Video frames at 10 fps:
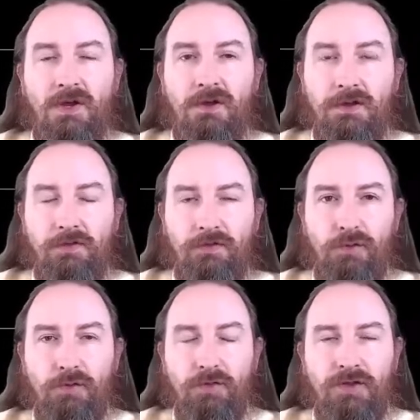click
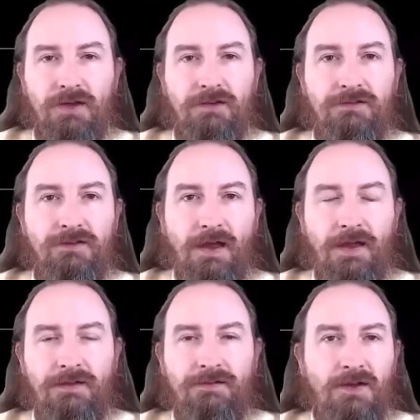through things
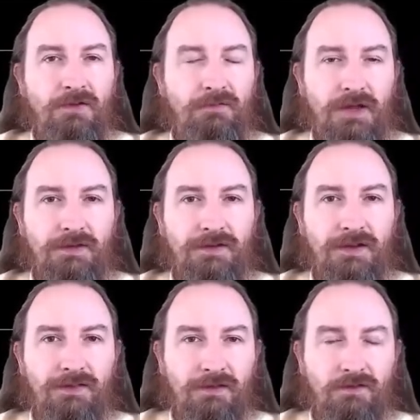and
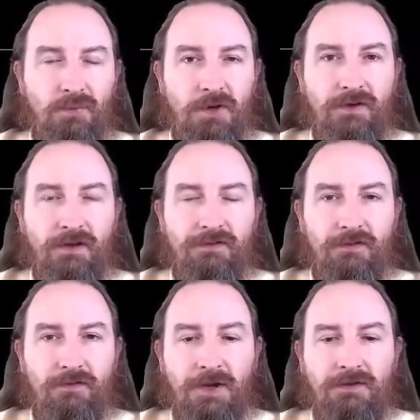validate things work as
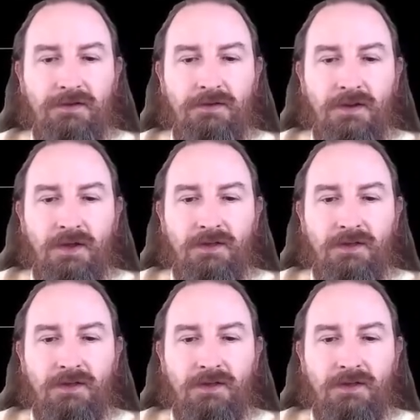expected,